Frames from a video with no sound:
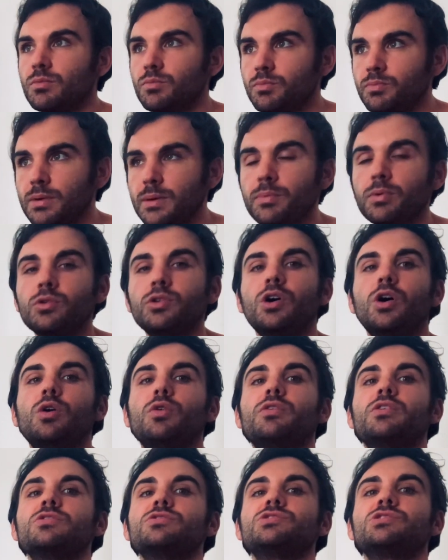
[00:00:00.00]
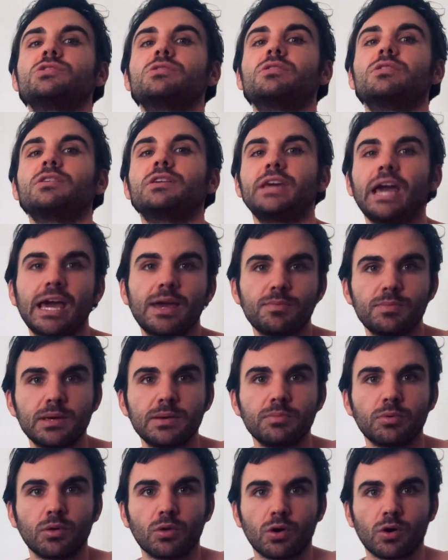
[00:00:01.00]
people know there's gay
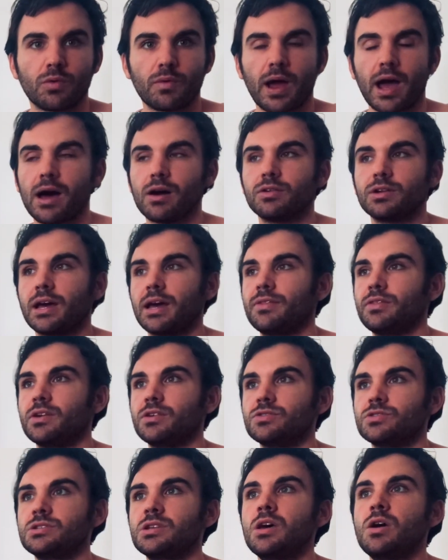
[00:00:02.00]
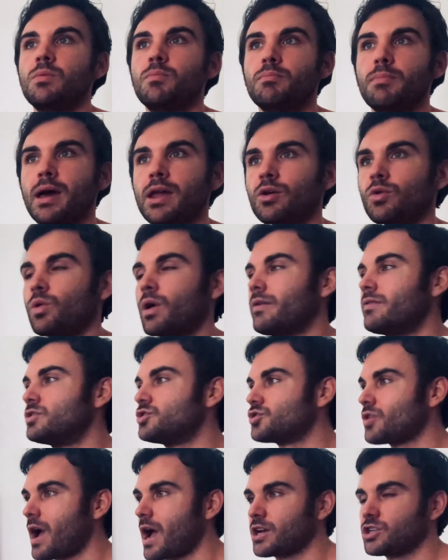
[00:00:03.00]
people around, and there's men who have
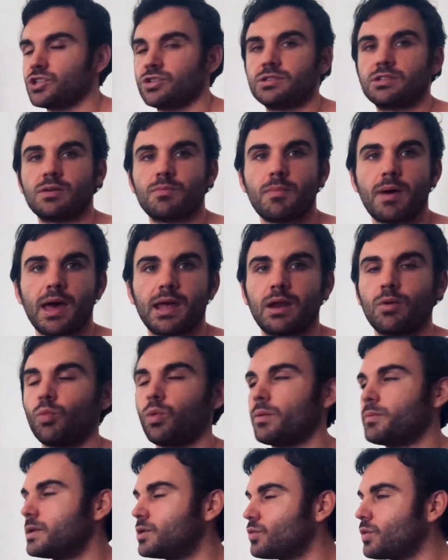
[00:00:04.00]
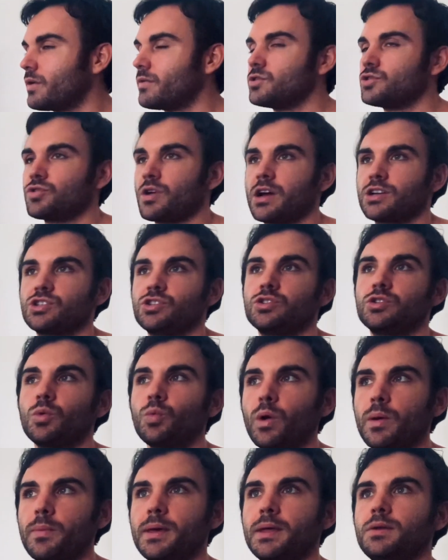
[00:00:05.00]
attraction to men and women who have attraction to
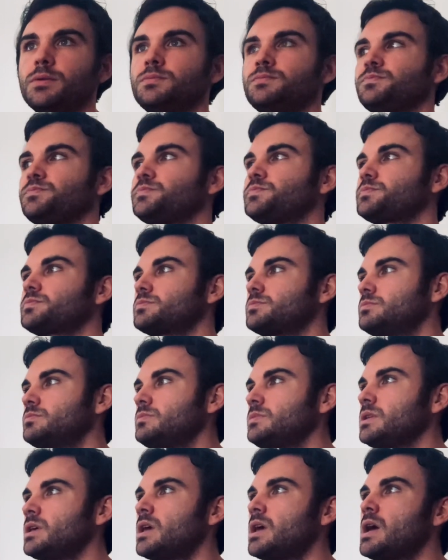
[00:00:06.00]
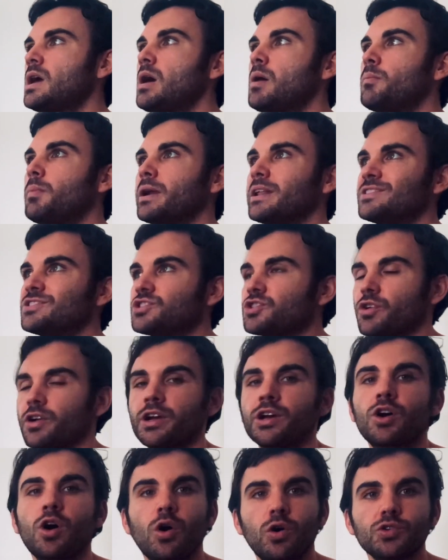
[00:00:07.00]
women. But in certain
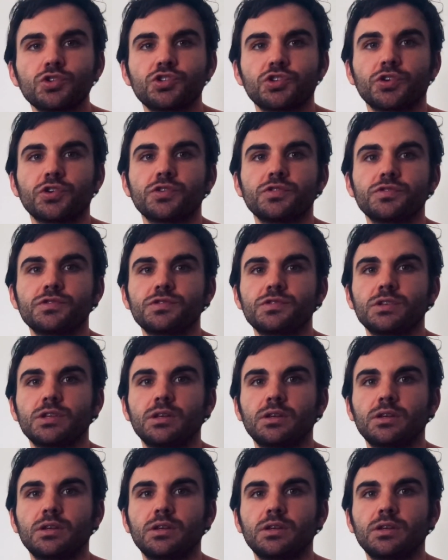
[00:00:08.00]
cultures,